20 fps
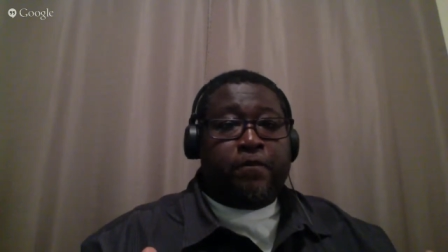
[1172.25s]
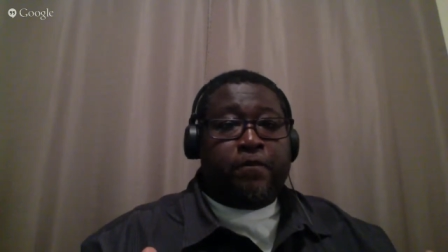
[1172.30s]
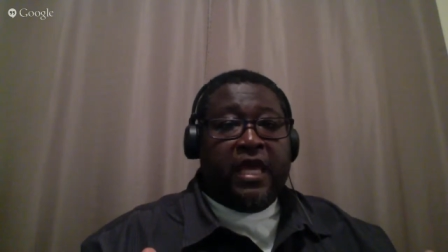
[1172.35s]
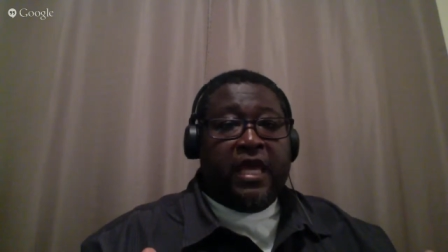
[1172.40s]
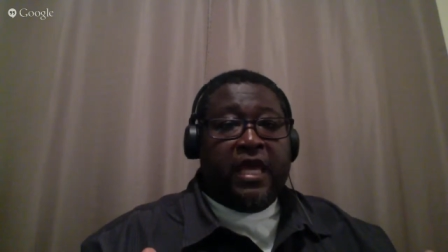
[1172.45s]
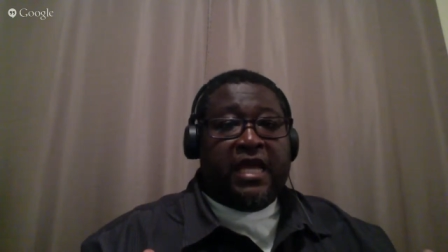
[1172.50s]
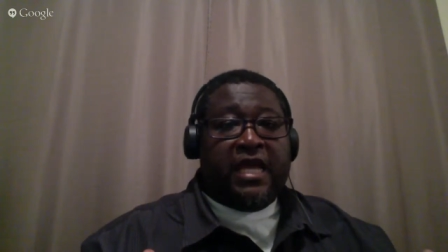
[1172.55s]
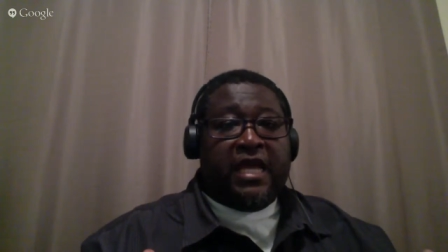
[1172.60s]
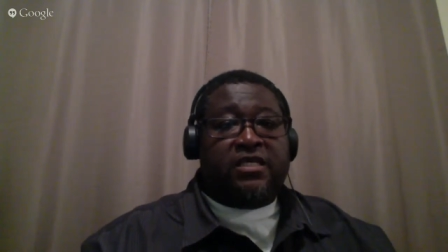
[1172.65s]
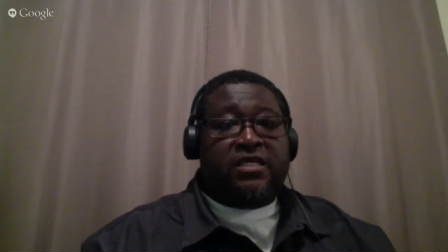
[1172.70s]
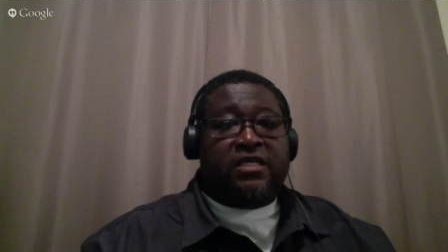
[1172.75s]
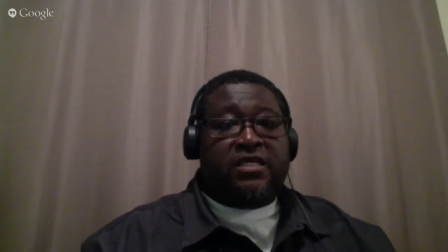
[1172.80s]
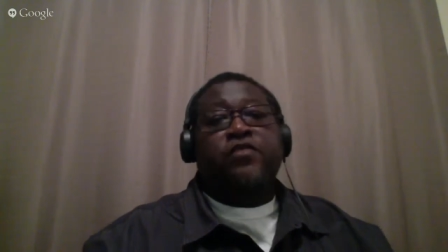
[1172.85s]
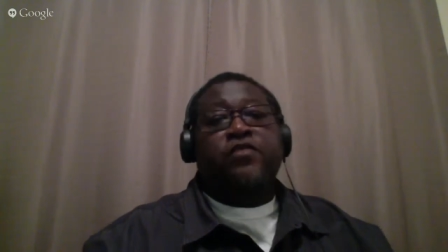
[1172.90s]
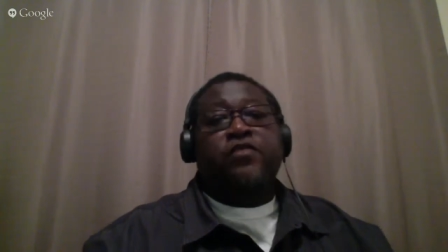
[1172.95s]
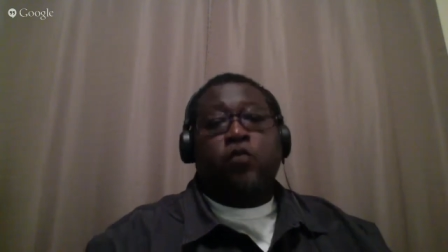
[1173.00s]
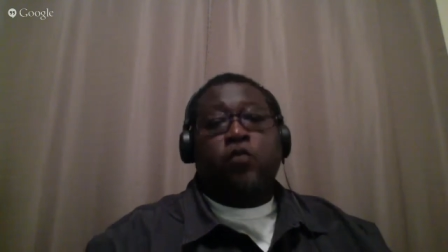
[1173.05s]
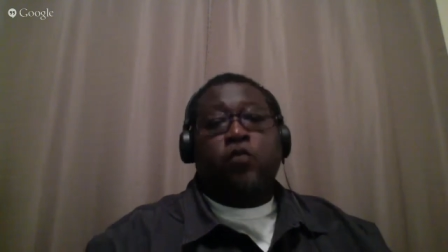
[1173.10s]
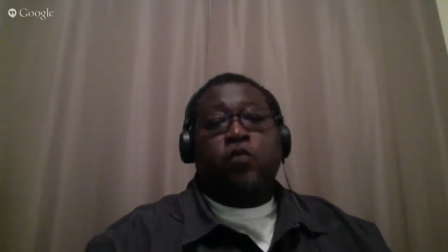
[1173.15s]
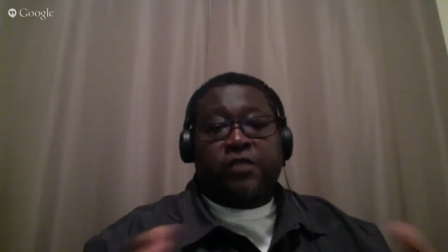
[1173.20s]
and I
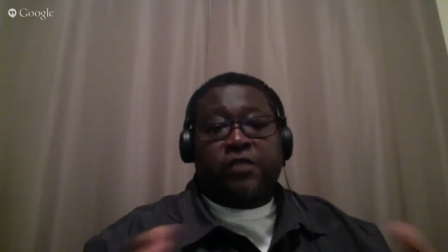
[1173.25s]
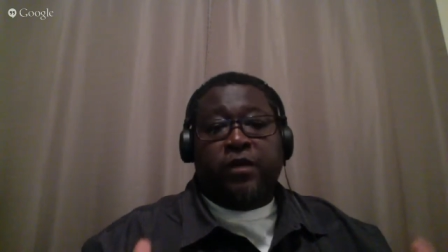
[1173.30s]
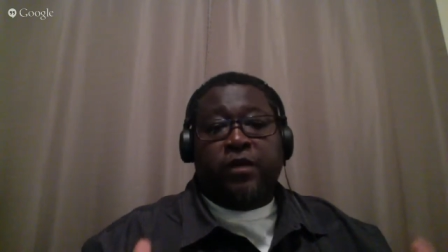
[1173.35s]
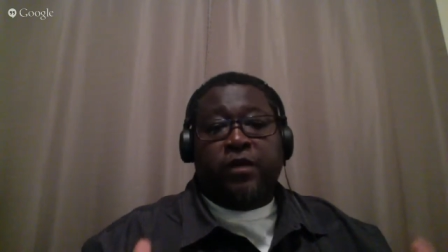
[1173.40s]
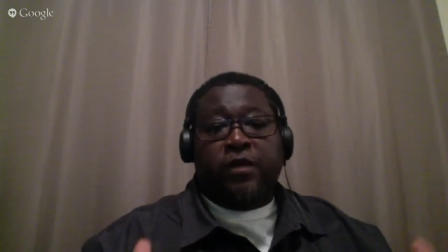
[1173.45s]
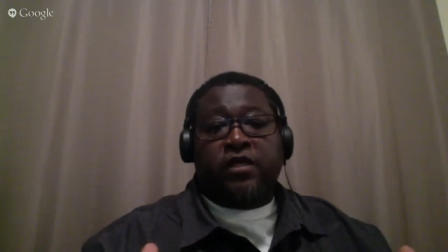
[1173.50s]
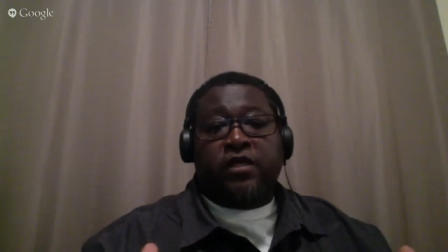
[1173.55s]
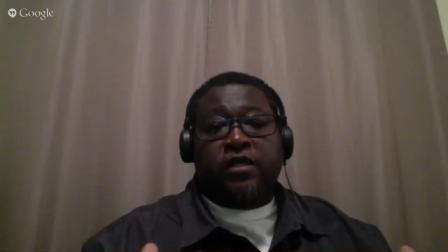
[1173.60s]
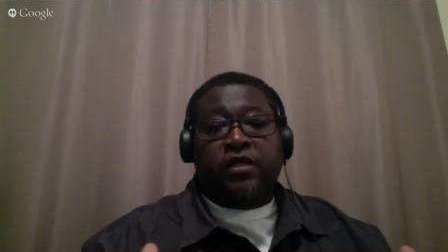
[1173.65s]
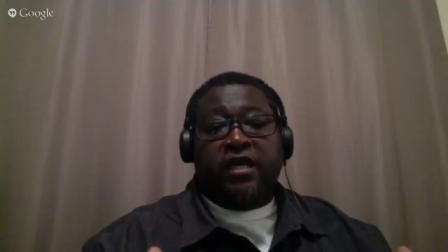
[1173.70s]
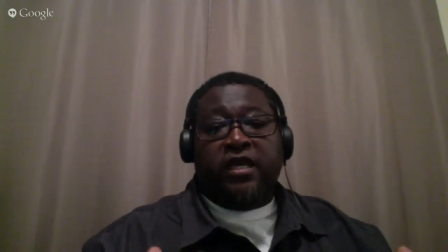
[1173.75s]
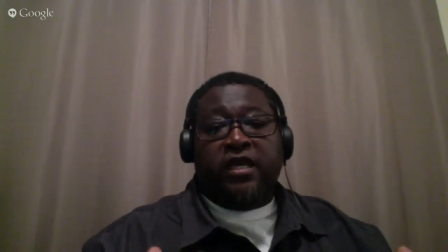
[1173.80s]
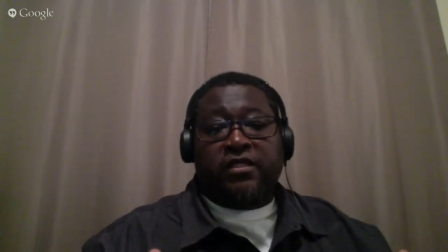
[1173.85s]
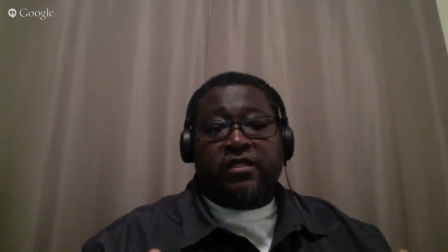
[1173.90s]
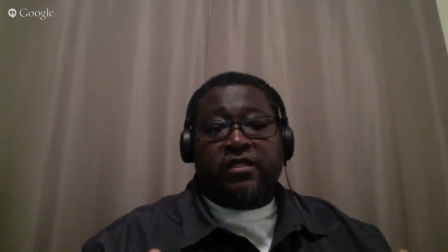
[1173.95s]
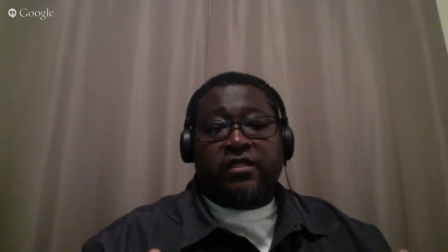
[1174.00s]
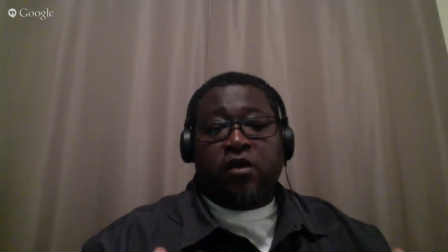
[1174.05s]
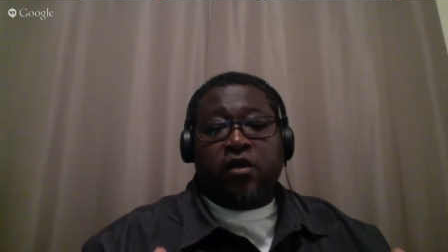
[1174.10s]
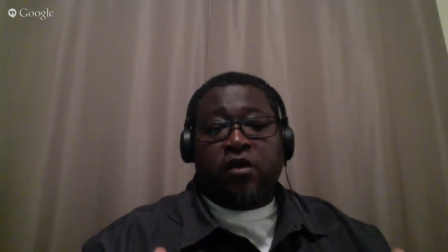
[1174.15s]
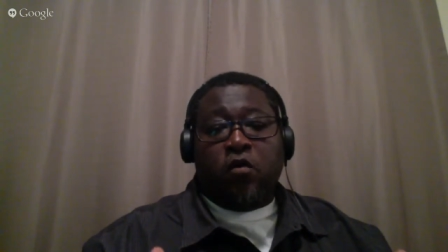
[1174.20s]
definitely, when I speak to kids,
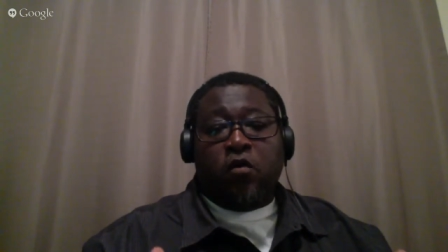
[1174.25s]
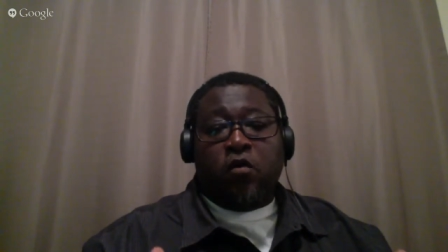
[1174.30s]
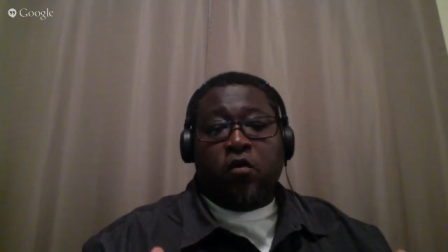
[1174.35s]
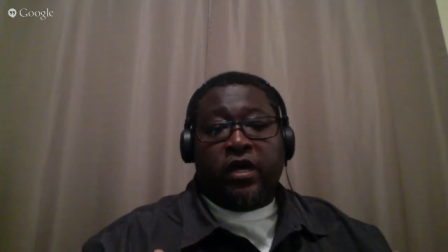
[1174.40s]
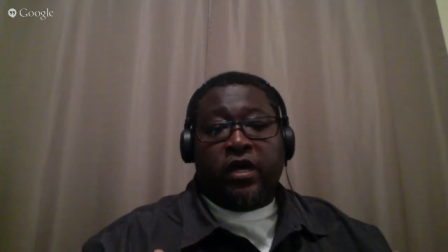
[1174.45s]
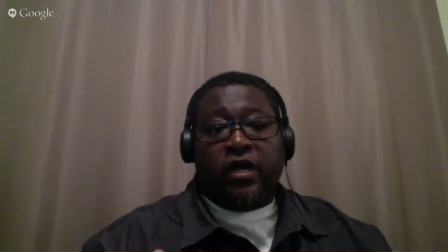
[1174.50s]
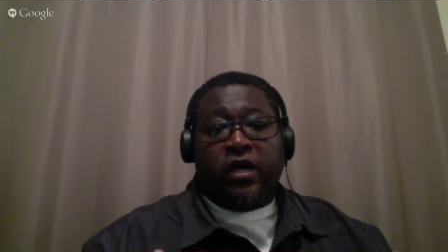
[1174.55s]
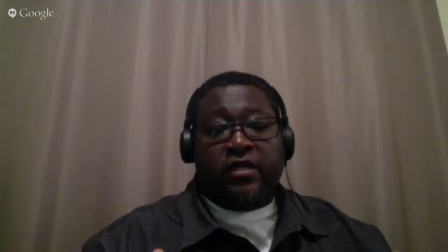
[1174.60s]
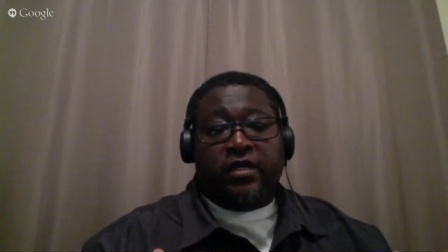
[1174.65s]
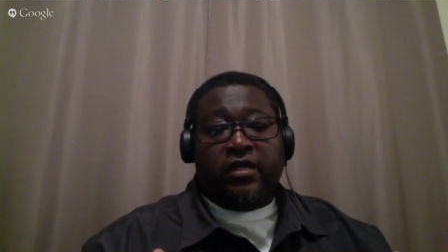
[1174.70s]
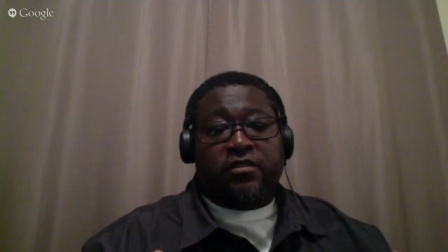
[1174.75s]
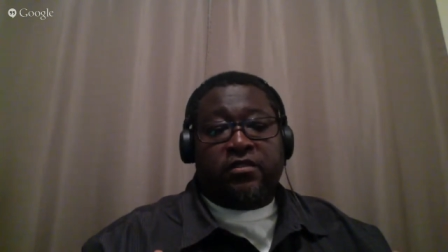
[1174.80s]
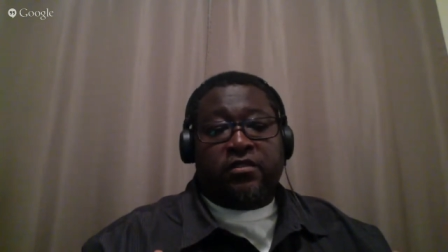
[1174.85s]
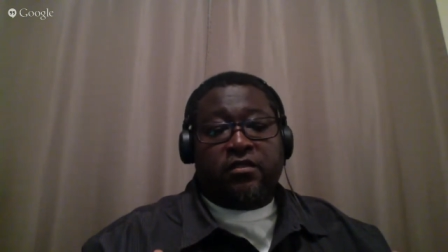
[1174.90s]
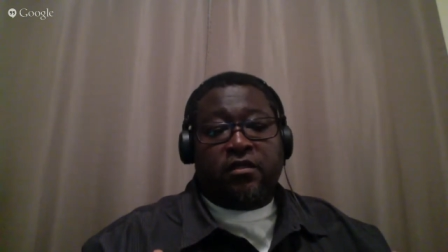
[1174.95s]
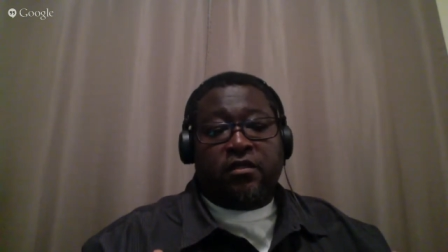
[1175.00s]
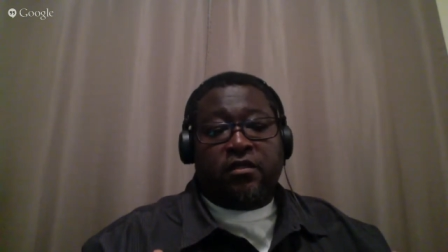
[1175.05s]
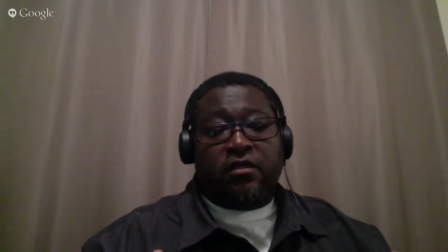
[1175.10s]
it's always,